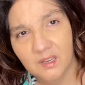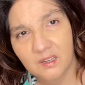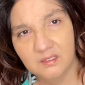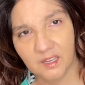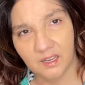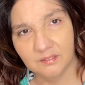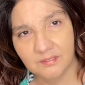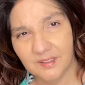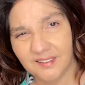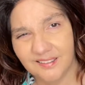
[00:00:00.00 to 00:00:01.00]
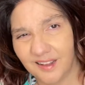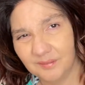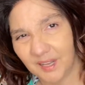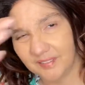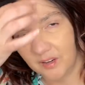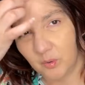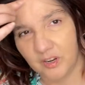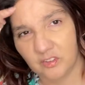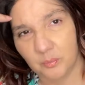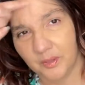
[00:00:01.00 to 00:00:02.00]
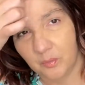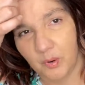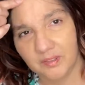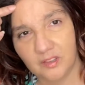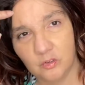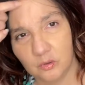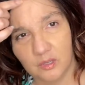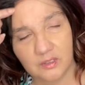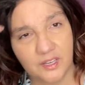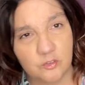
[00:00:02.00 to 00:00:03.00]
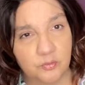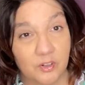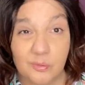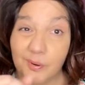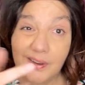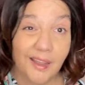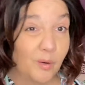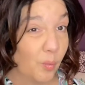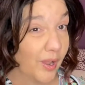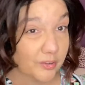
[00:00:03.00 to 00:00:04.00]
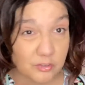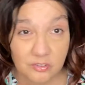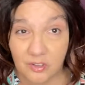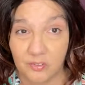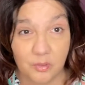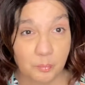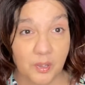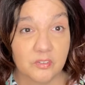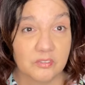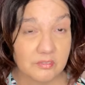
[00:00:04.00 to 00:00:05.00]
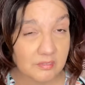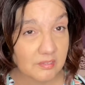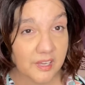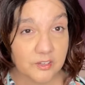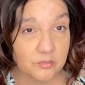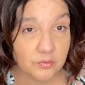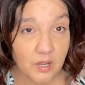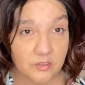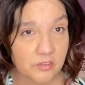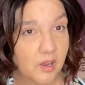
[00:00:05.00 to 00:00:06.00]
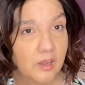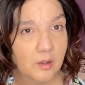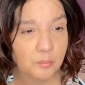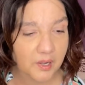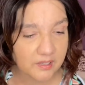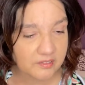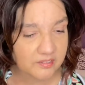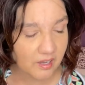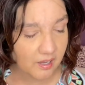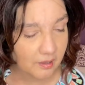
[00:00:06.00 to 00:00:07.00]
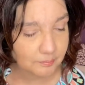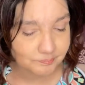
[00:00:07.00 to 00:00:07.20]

yeah, I'm not that crazy about the way they do their lace fronts. Raquel Welch does the best lace fronts, but I